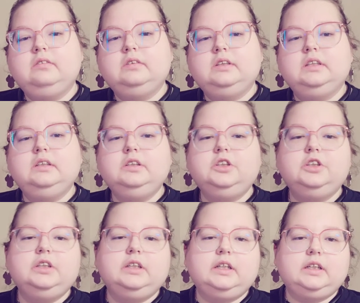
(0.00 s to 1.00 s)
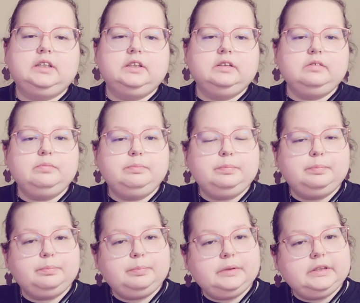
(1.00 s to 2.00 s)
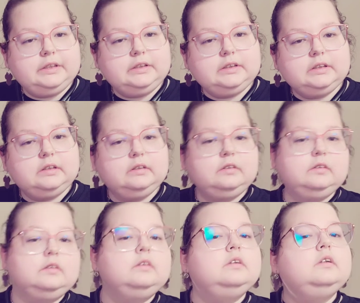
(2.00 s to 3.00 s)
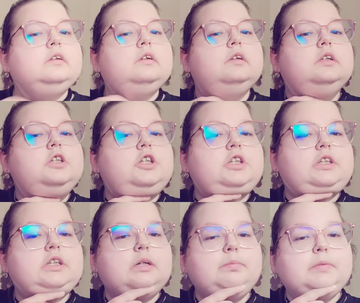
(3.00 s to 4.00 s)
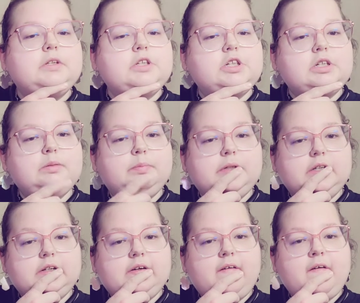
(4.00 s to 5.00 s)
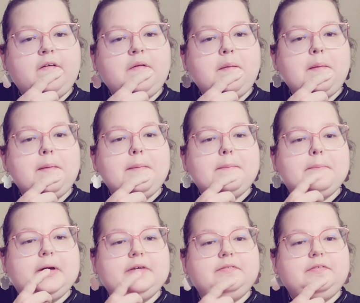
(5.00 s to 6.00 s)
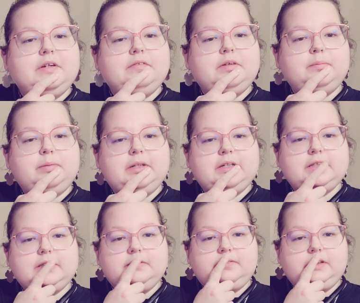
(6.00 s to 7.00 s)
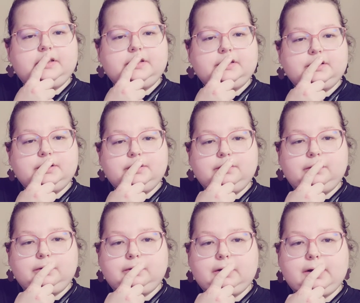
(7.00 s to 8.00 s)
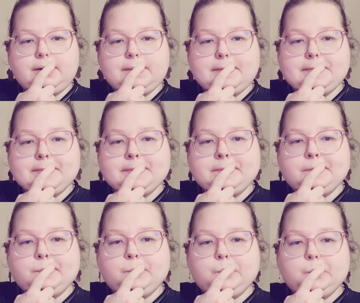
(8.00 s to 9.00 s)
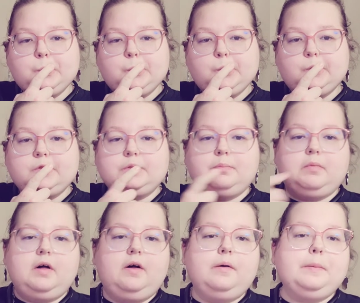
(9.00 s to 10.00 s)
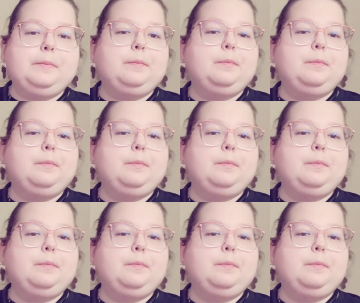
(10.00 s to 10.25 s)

Dollar Tree kind of, but shopping, my favorite place, if I could still go there, is the mall.